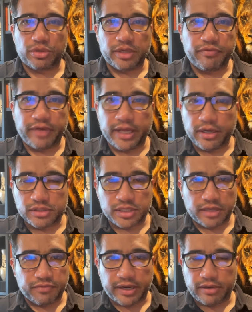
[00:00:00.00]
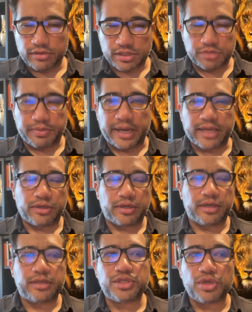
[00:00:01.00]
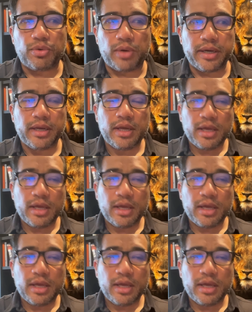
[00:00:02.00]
invaders like viruses, bacteria, and so on,